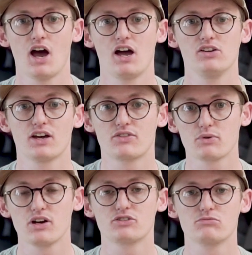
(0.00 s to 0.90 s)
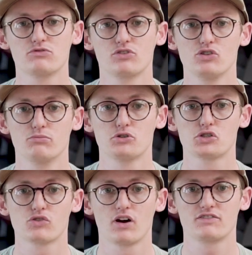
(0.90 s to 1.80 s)
you get 3 items for your
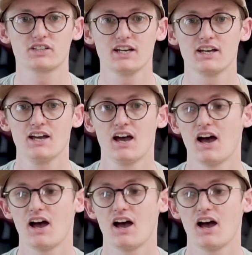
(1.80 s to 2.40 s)
bushcraft kit.